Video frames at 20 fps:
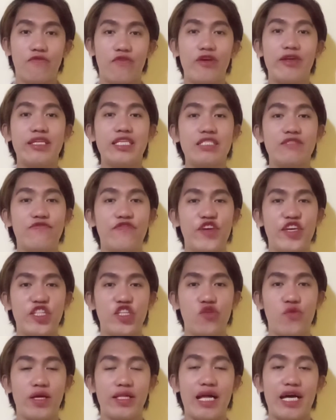For this
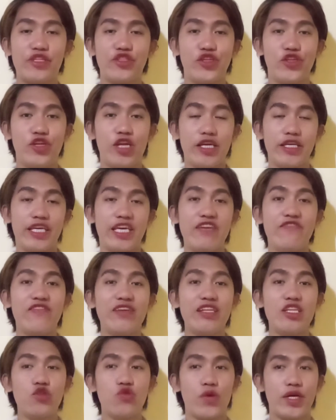video, I'll answer the
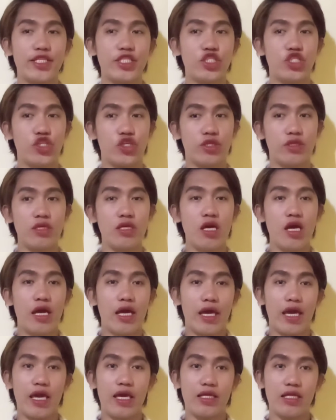given
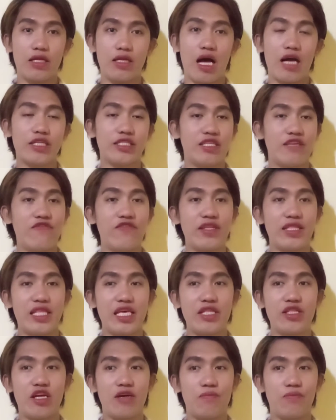question in
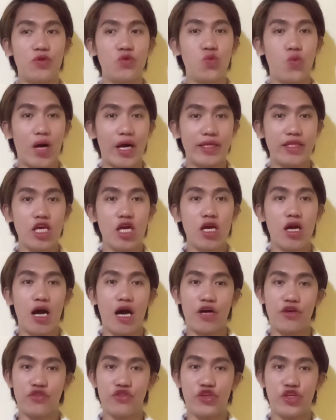activity number 1
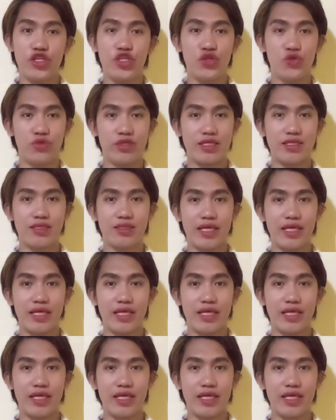under Unit